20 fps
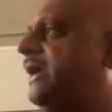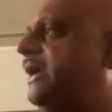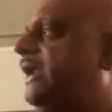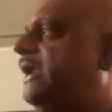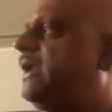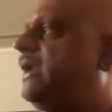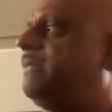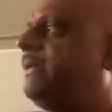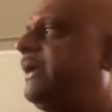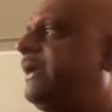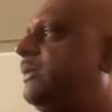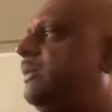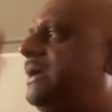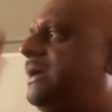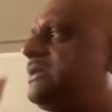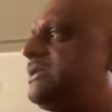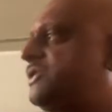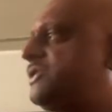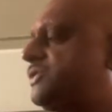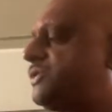and anybody who
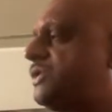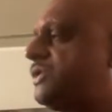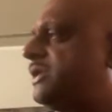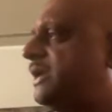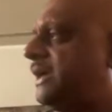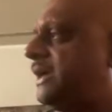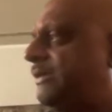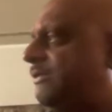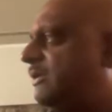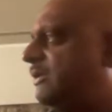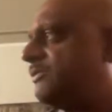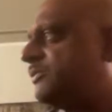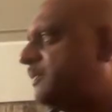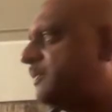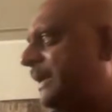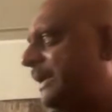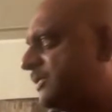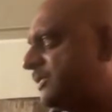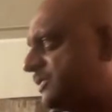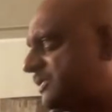has estrogen develops
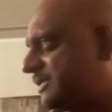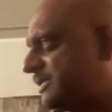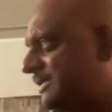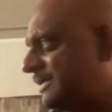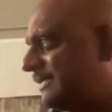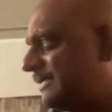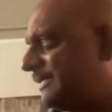breast.